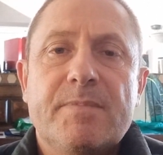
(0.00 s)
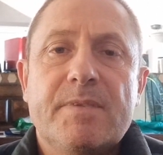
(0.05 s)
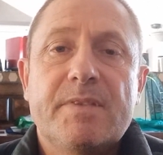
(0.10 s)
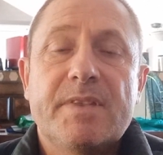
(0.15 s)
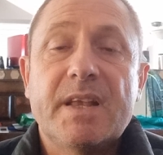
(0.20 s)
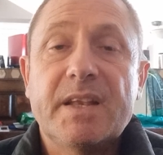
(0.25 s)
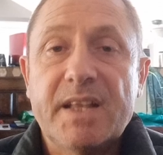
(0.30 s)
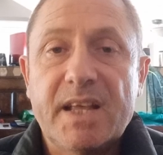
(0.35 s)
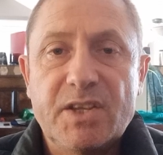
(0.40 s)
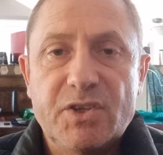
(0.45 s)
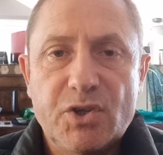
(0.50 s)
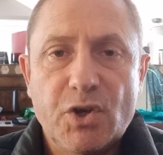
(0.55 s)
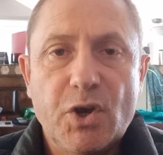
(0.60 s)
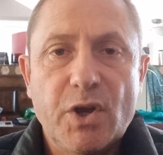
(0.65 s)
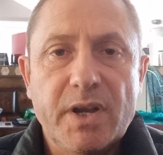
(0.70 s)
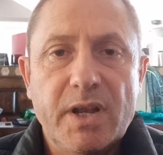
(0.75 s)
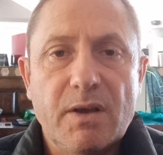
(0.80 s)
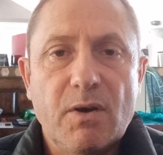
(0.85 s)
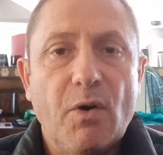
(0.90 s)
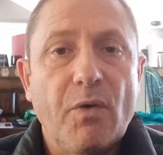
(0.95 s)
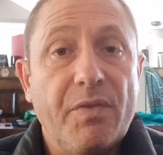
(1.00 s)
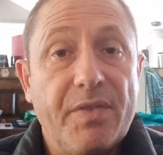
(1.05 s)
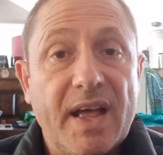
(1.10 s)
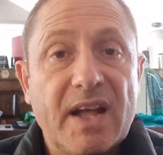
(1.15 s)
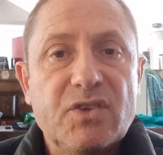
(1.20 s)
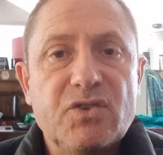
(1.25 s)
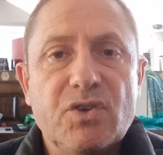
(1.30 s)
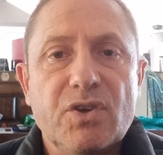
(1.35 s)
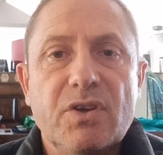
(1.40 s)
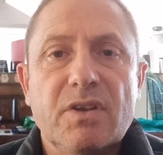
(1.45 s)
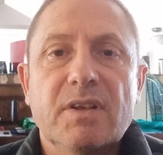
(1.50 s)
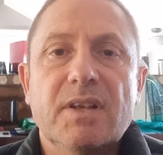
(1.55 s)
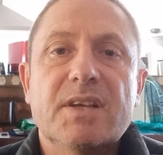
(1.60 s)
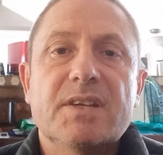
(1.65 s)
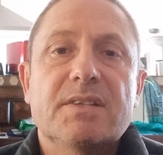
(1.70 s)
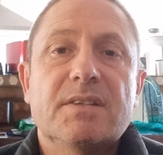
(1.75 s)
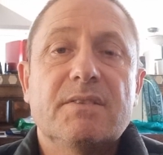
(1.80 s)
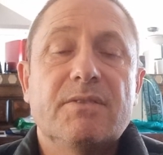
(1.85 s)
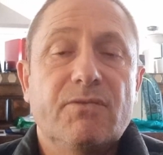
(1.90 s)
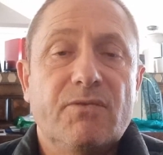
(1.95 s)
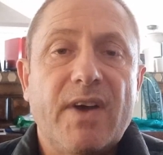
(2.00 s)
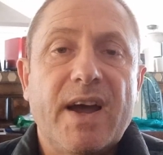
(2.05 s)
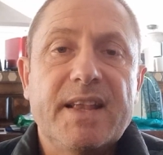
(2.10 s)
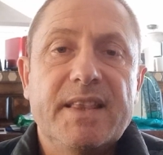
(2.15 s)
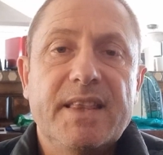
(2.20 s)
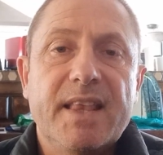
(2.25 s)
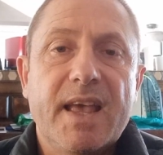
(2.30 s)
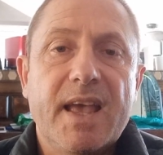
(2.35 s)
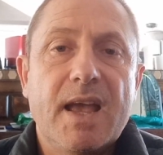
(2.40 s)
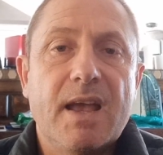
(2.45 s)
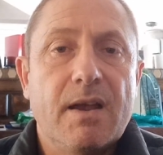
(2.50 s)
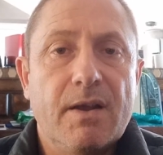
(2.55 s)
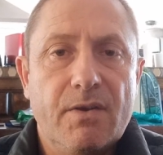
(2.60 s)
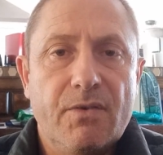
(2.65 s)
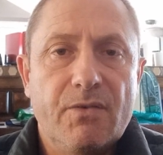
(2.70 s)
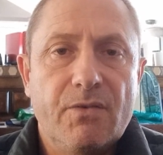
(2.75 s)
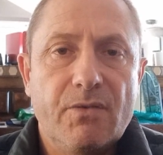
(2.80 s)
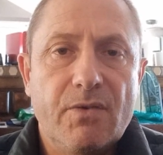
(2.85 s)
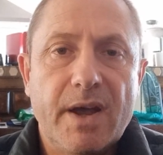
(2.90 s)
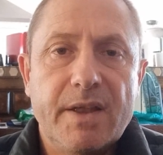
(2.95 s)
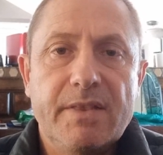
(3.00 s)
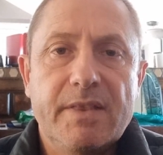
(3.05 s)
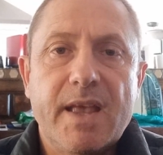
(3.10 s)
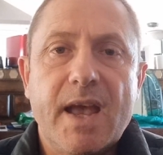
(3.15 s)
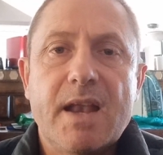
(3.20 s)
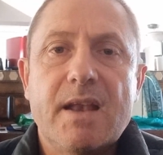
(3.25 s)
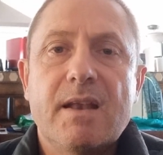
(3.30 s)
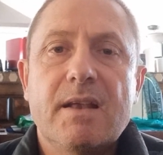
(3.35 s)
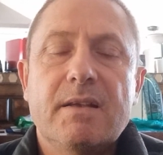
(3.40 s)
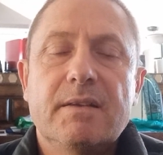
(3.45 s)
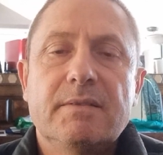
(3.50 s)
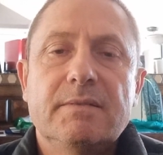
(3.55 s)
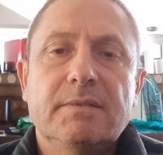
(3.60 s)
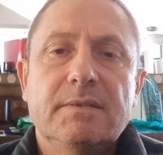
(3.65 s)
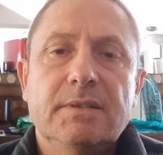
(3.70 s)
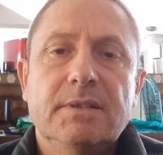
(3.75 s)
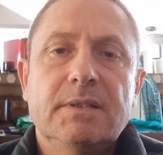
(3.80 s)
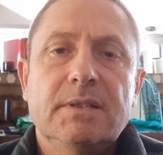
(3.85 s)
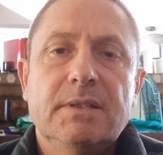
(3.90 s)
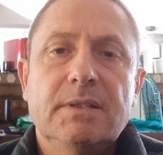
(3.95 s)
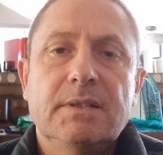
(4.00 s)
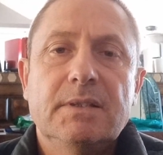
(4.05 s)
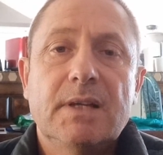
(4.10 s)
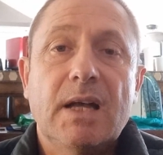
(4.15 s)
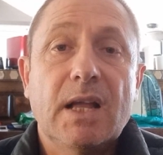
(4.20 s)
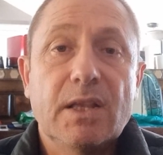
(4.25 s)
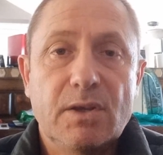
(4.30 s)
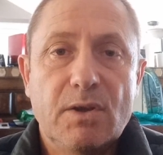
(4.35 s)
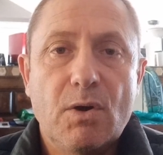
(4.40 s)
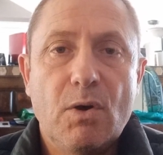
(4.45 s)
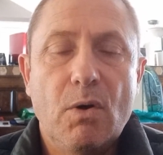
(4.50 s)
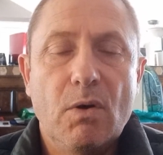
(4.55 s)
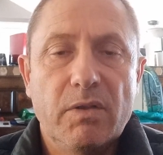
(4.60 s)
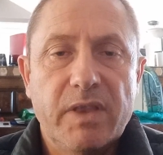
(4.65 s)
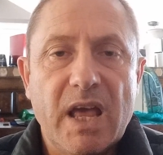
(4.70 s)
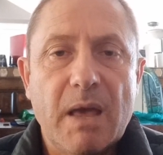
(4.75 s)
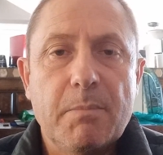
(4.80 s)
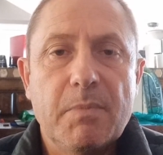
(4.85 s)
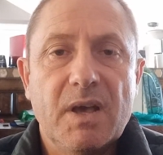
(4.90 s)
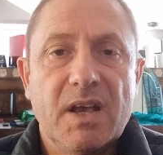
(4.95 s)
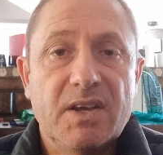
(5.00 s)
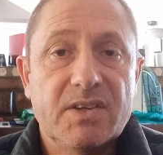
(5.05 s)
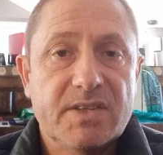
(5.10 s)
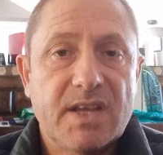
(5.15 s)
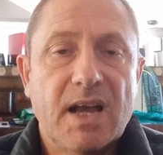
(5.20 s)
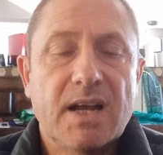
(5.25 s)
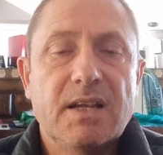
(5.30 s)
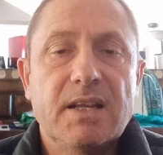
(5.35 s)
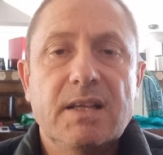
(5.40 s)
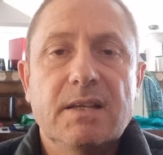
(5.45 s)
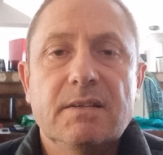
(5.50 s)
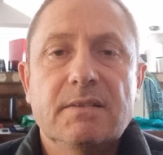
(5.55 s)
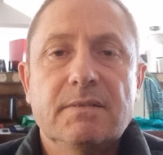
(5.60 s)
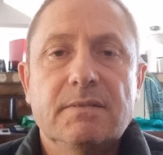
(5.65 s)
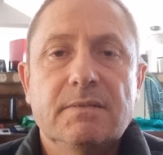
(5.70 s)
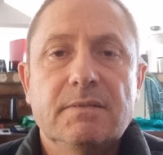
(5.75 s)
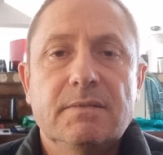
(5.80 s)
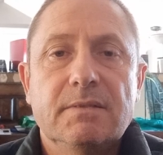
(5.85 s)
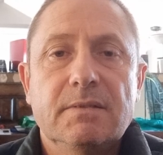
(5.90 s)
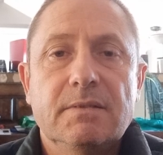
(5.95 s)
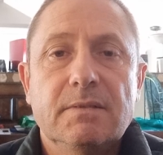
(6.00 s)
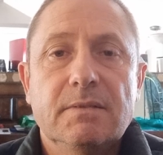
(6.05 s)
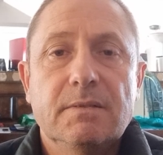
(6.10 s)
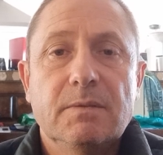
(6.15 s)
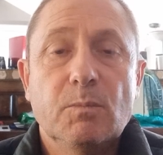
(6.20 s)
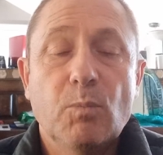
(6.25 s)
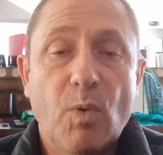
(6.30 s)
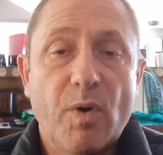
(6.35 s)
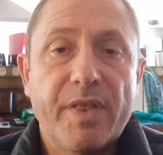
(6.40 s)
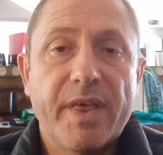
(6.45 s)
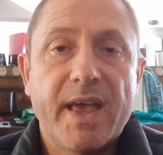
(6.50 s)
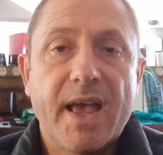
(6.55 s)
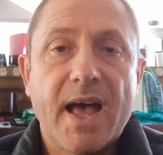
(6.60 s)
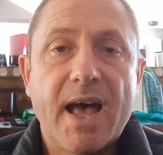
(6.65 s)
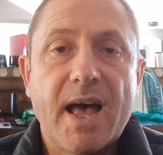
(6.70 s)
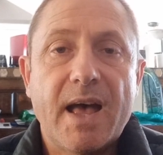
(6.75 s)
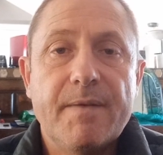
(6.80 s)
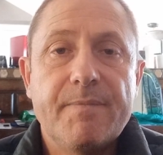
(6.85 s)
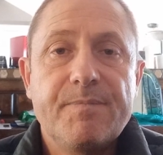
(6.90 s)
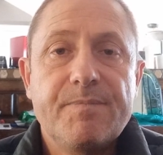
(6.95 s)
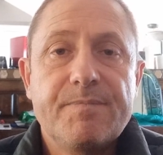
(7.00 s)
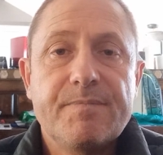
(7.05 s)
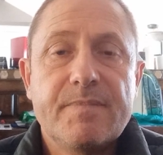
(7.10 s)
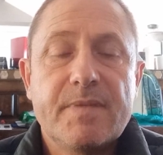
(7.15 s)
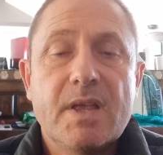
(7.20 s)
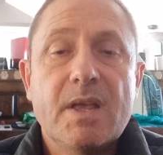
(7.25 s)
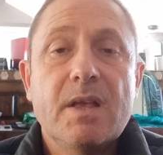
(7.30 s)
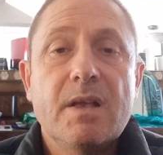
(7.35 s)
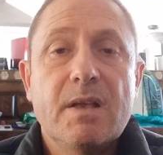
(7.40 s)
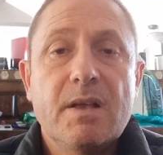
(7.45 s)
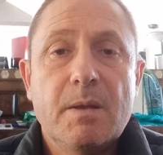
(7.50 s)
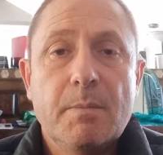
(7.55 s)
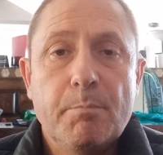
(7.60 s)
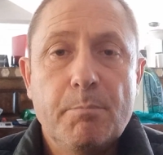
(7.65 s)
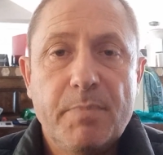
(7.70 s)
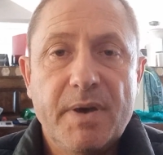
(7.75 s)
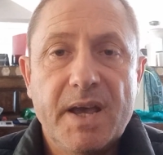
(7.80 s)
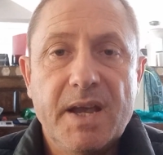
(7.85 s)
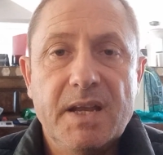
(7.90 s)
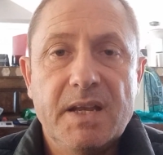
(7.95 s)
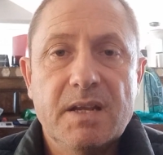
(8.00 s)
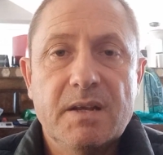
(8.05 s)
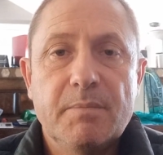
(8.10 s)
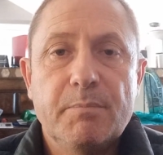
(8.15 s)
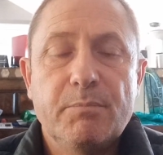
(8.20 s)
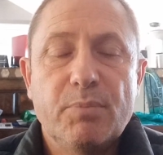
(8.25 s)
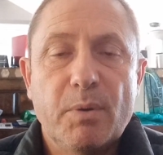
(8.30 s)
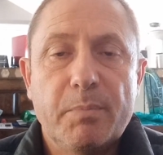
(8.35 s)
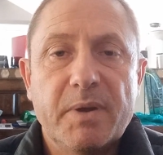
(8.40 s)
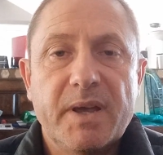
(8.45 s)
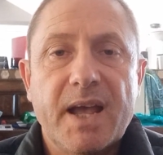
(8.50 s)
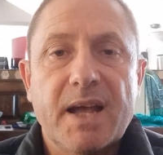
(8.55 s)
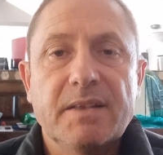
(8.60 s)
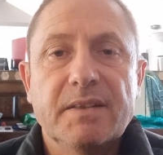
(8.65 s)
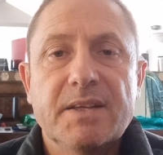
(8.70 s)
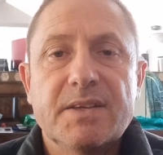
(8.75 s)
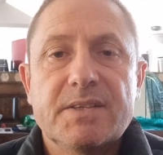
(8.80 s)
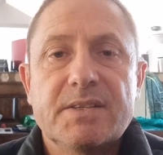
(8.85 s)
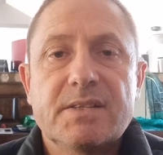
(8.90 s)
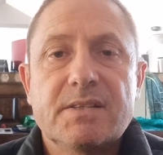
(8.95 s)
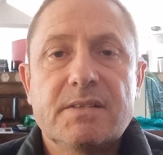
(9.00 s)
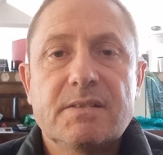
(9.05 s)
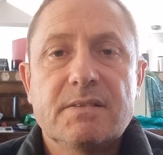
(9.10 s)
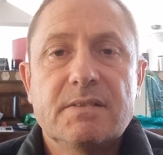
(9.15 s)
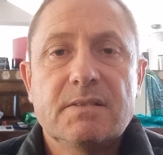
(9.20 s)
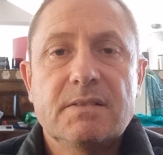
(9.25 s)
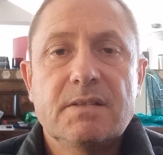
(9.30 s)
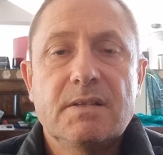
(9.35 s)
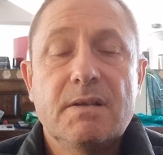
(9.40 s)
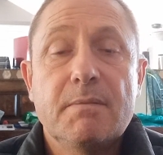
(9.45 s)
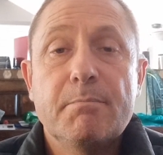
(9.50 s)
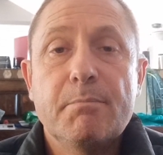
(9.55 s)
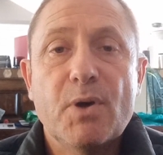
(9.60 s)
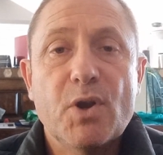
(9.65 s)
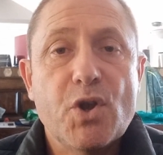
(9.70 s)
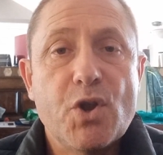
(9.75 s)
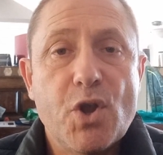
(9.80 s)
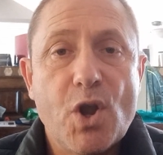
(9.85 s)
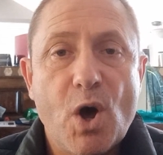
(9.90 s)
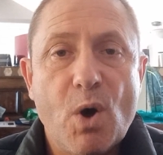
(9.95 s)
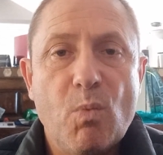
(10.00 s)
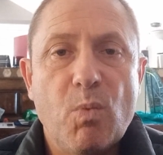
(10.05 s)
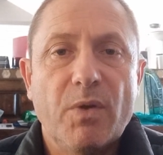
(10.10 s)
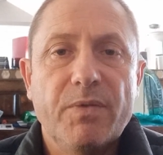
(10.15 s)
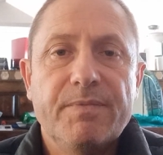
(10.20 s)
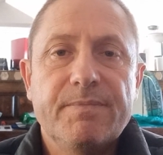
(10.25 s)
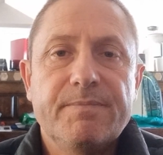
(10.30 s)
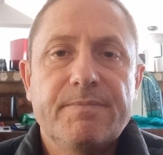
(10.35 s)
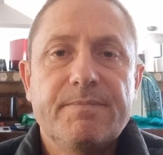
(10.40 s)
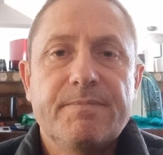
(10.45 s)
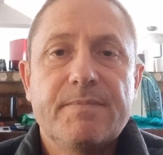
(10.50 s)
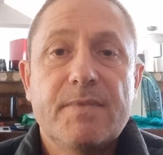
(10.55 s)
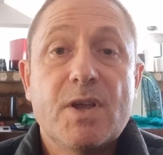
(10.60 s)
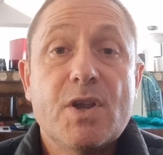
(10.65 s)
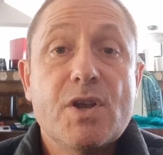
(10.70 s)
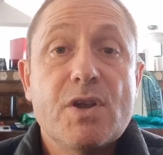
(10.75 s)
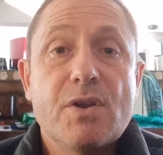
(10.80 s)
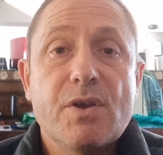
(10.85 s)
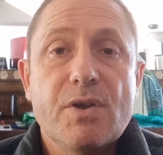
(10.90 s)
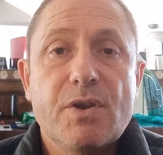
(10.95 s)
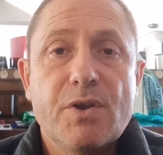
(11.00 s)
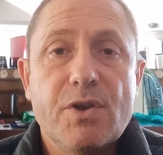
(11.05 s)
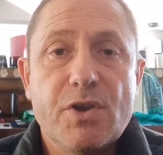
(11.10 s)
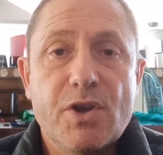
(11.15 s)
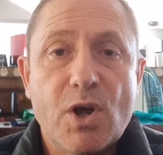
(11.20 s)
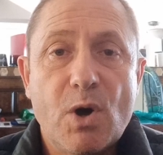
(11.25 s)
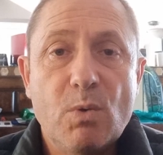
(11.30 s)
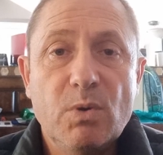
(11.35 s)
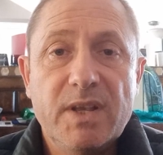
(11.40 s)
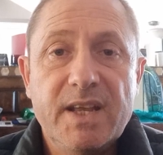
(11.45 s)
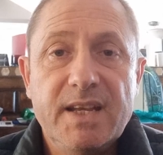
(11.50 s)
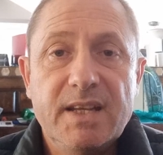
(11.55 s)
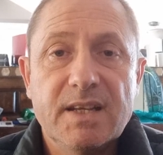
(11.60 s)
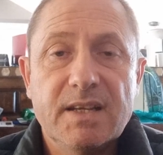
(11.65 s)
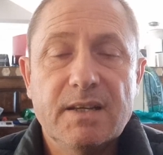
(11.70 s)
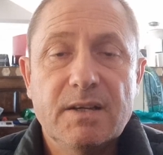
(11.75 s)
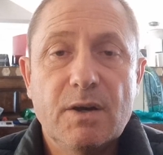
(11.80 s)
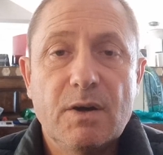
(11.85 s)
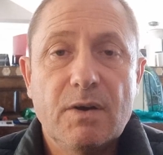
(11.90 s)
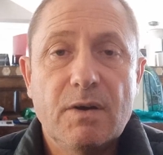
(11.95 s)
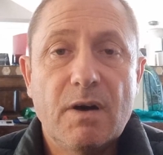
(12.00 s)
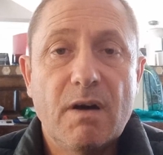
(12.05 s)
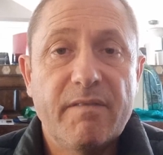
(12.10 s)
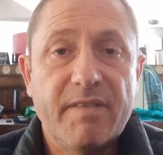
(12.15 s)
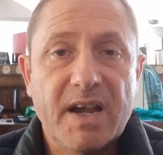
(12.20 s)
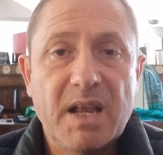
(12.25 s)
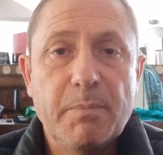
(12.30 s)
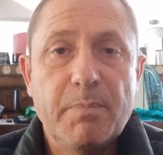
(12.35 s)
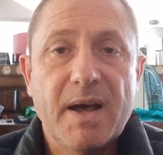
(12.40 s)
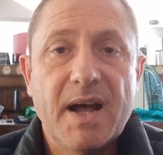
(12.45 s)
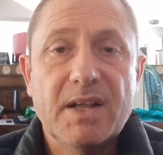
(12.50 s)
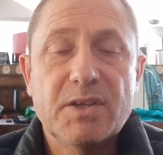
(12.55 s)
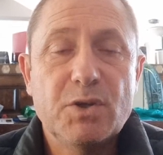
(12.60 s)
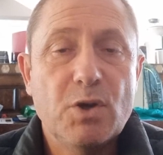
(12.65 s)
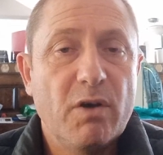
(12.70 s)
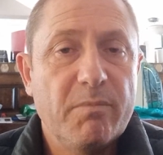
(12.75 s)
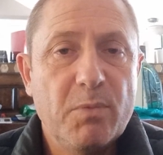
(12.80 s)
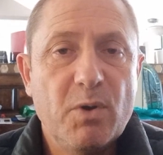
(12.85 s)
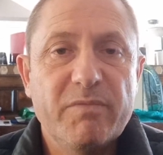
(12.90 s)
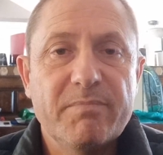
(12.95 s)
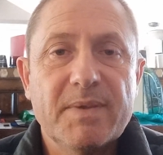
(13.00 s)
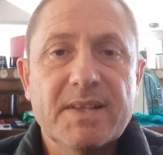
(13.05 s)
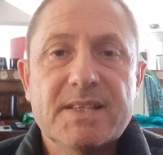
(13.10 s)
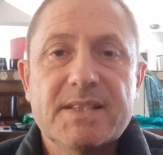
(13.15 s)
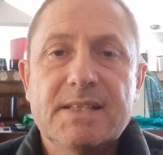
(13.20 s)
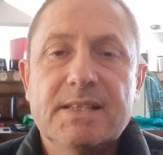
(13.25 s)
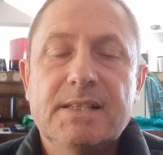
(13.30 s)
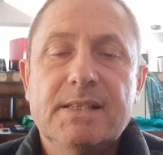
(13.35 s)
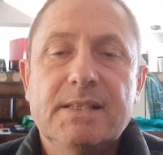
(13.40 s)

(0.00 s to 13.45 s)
then they turn it on that journalist right there, right then, and call them exactly what they are. Paid propagandists. But no one, no leader of any party or movement